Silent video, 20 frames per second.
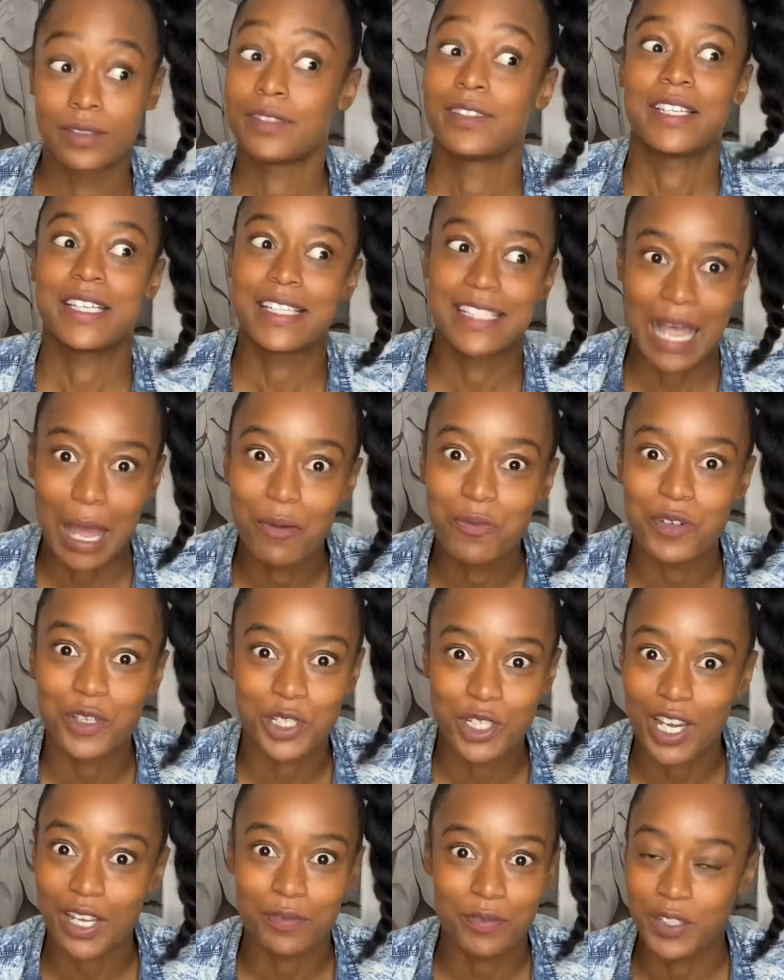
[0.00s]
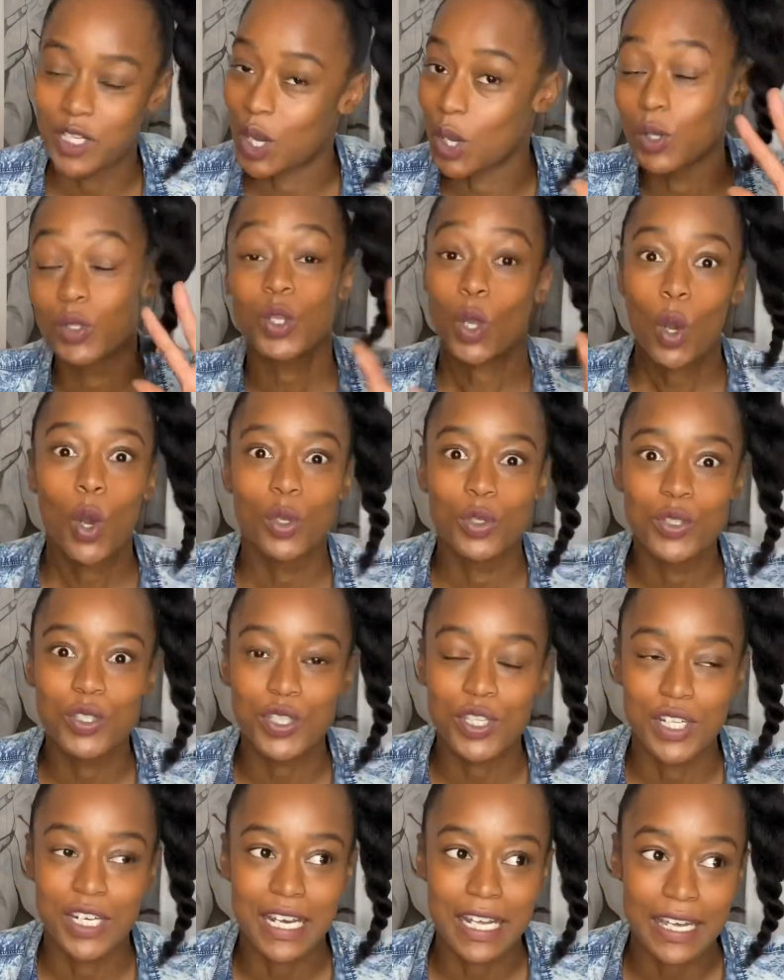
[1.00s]
these outfit check videos
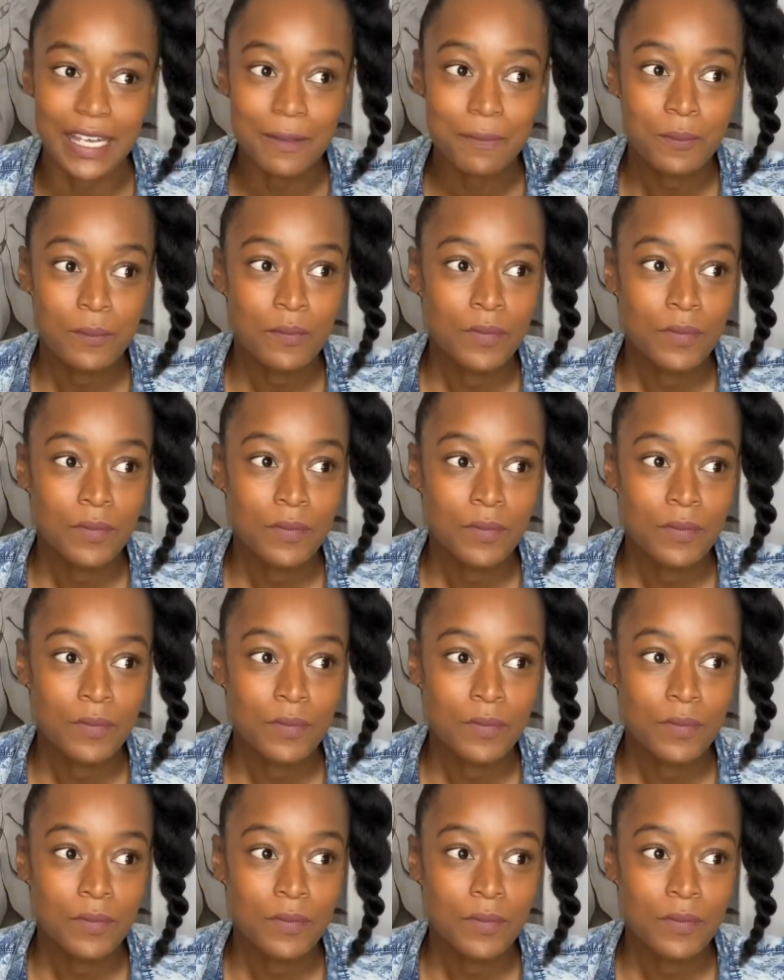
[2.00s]
constantly.